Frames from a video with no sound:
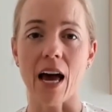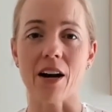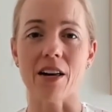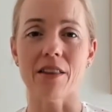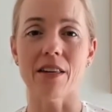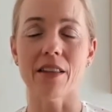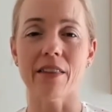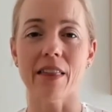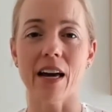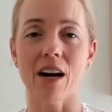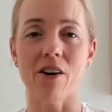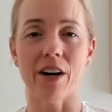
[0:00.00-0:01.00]
And I think
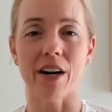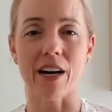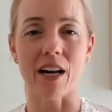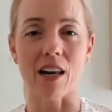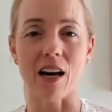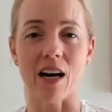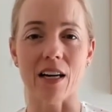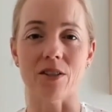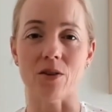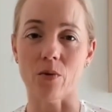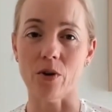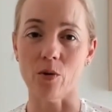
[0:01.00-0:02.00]
therein
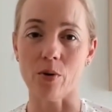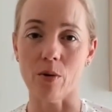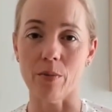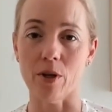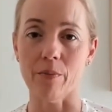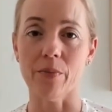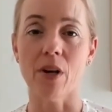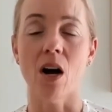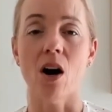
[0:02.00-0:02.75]
lies the real problem.